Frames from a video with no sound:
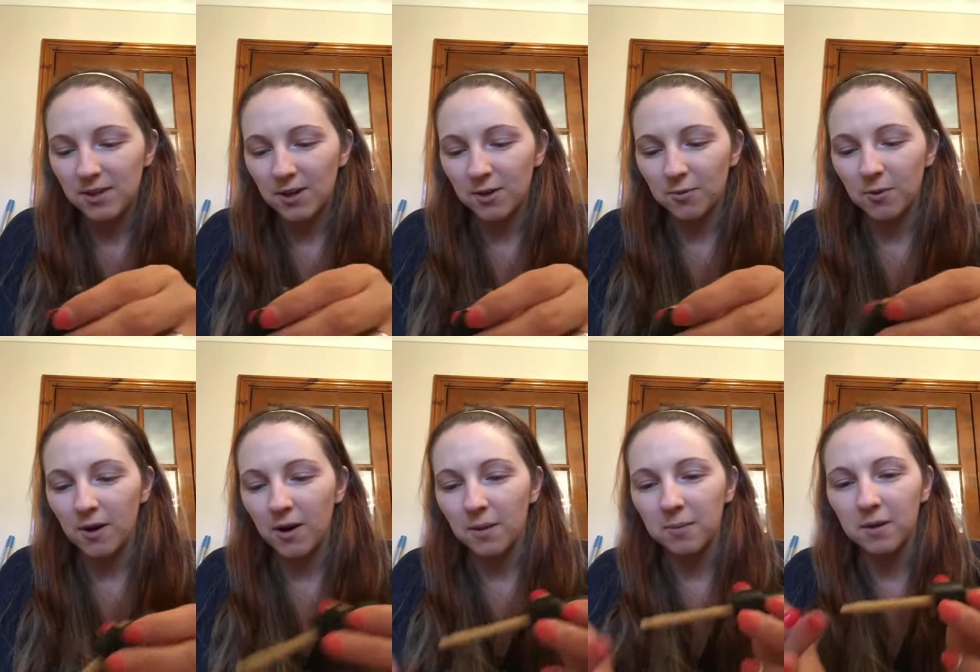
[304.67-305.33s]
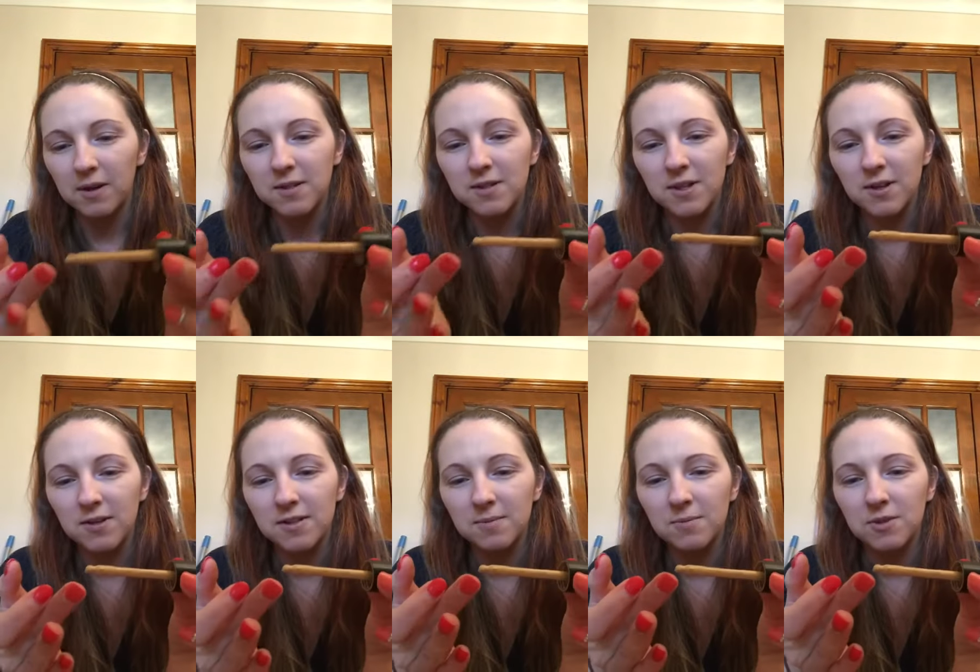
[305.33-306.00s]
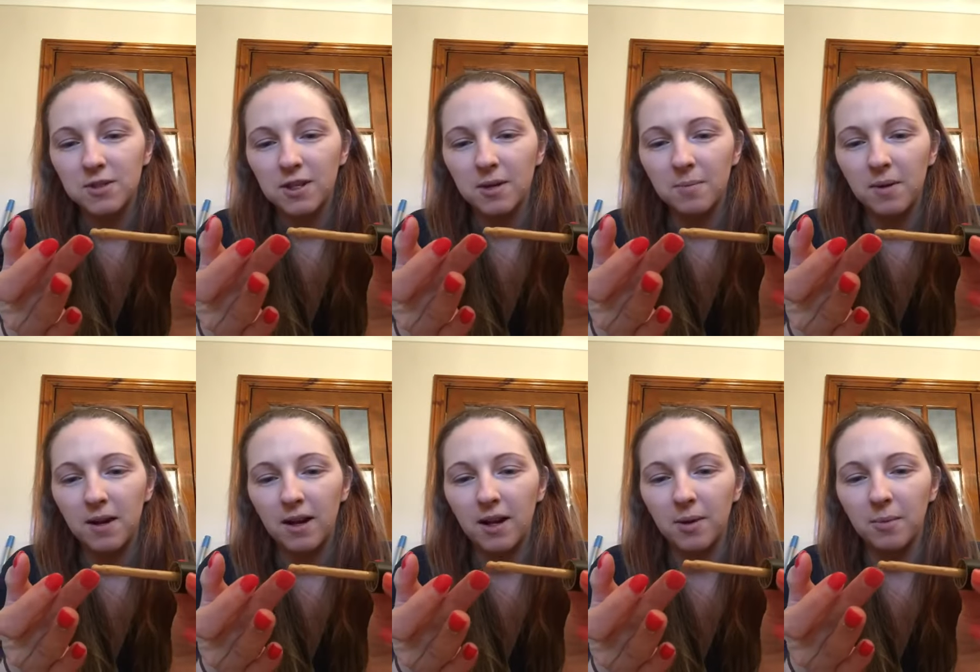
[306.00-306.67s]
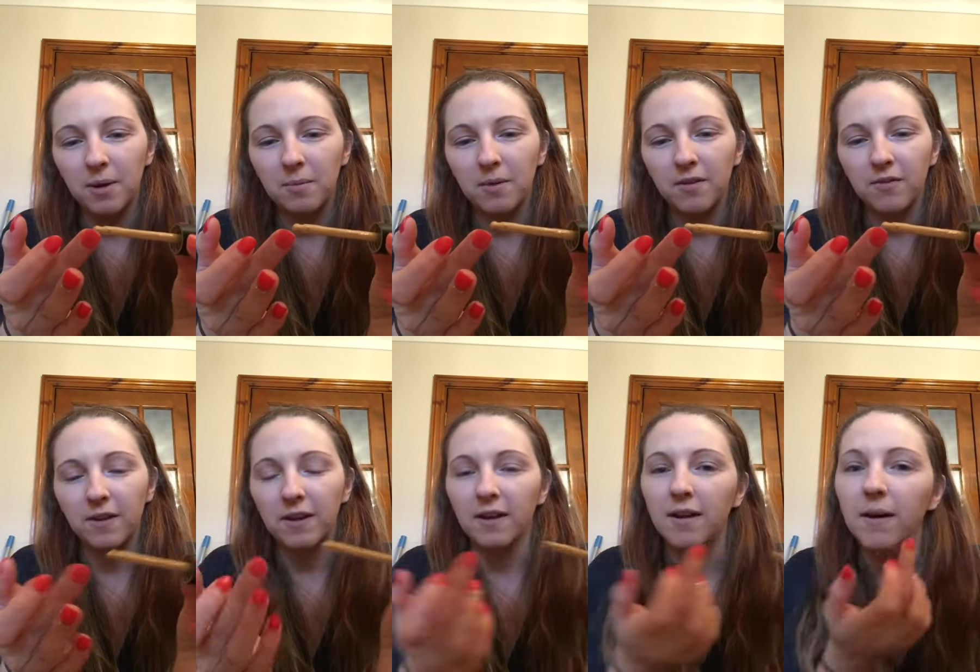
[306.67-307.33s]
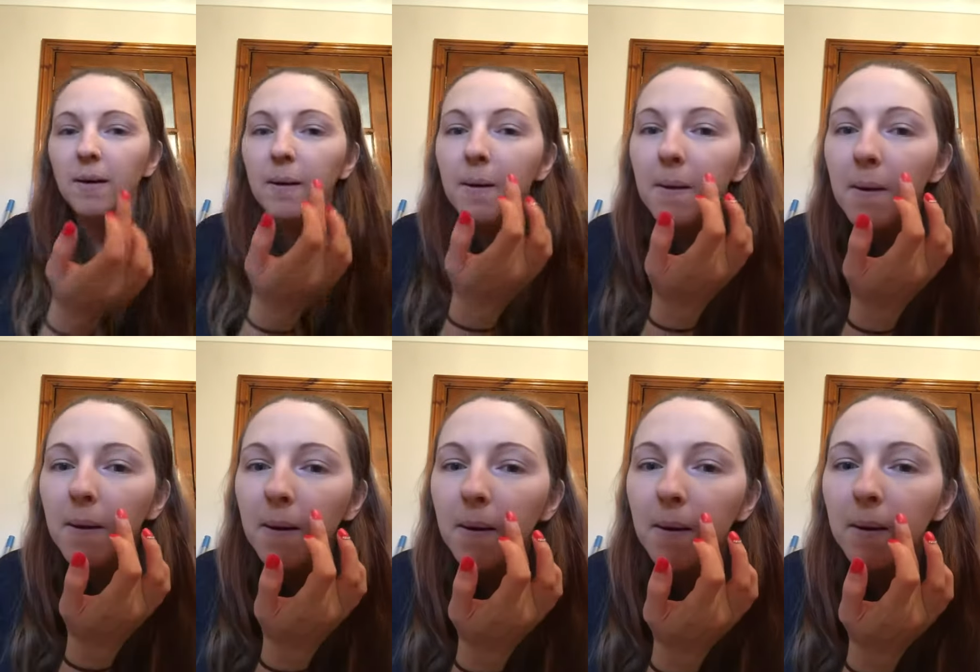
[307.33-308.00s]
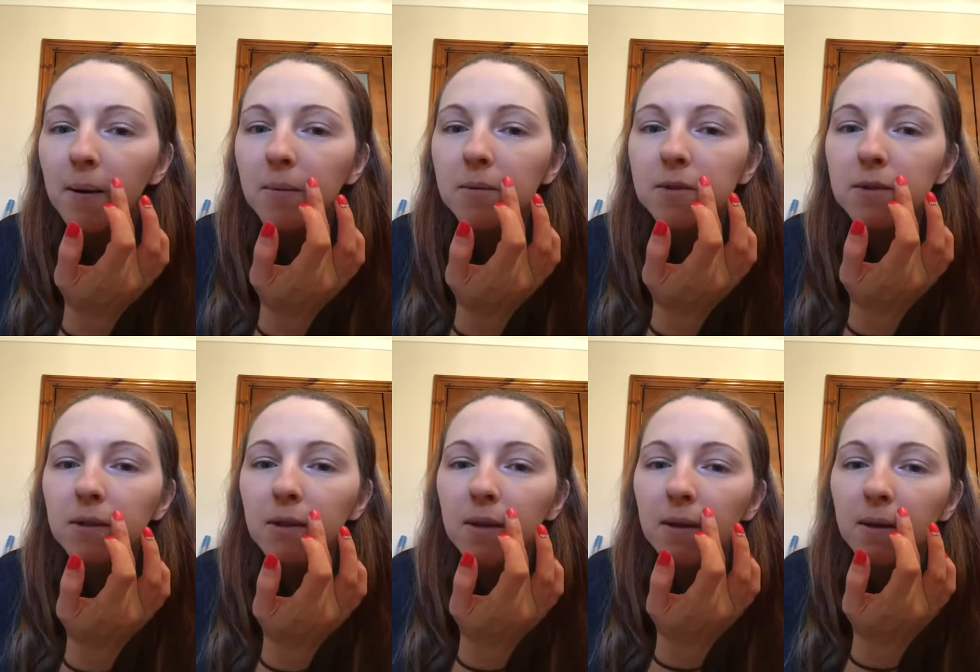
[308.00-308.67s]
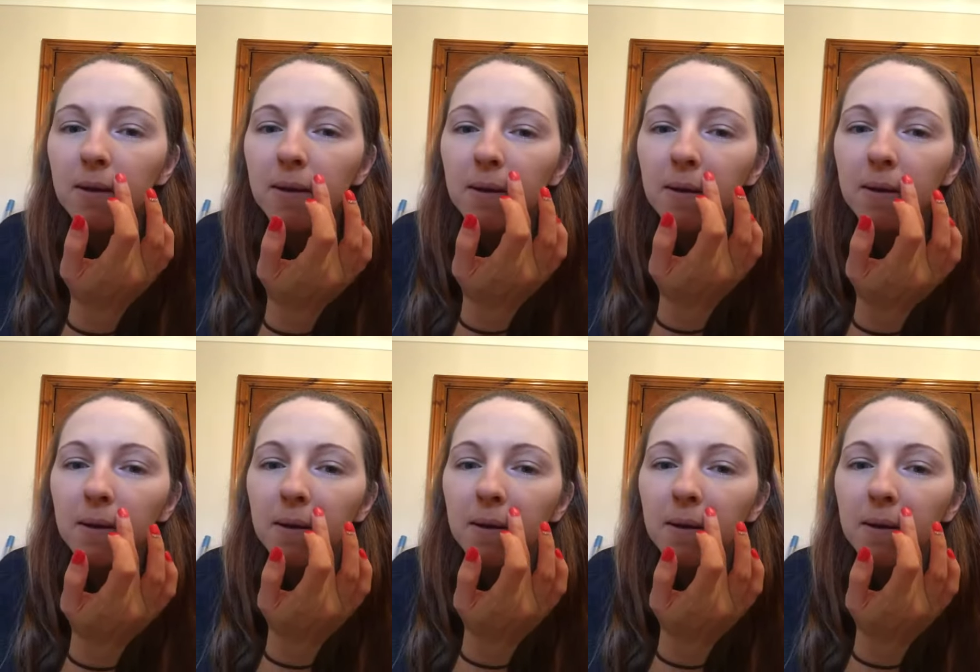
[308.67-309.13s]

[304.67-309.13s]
So what I'm going to do is I'm just going to put a little bit on my finger, and I'm just going